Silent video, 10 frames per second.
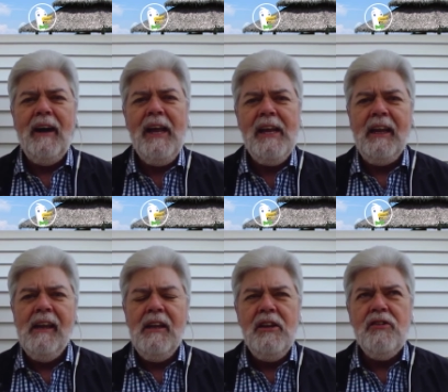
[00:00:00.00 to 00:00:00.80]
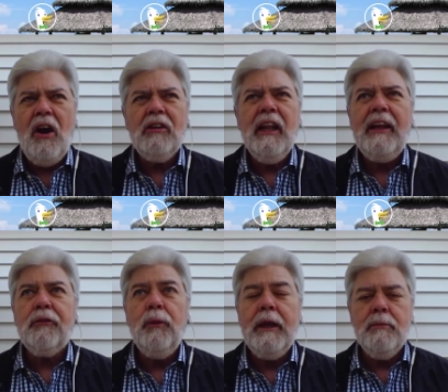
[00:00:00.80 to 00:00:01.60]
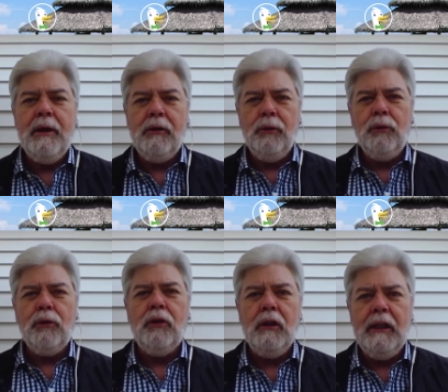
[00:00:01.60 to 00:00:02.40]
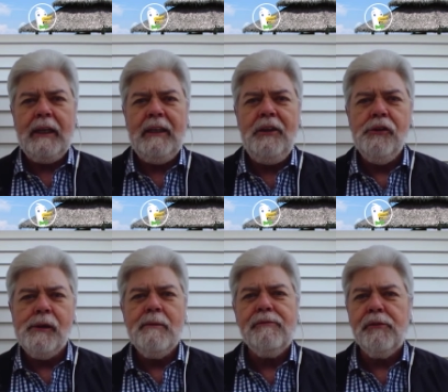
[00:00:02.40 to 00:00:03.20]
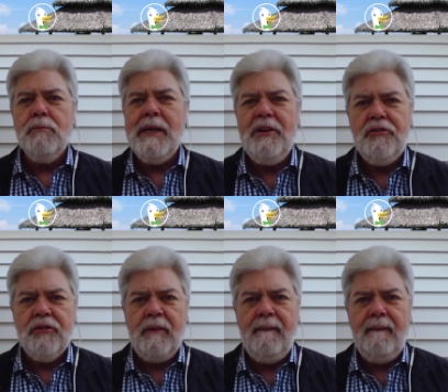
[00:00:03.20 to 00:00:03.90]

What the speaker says: hey, you talked last week about Google collecting your information.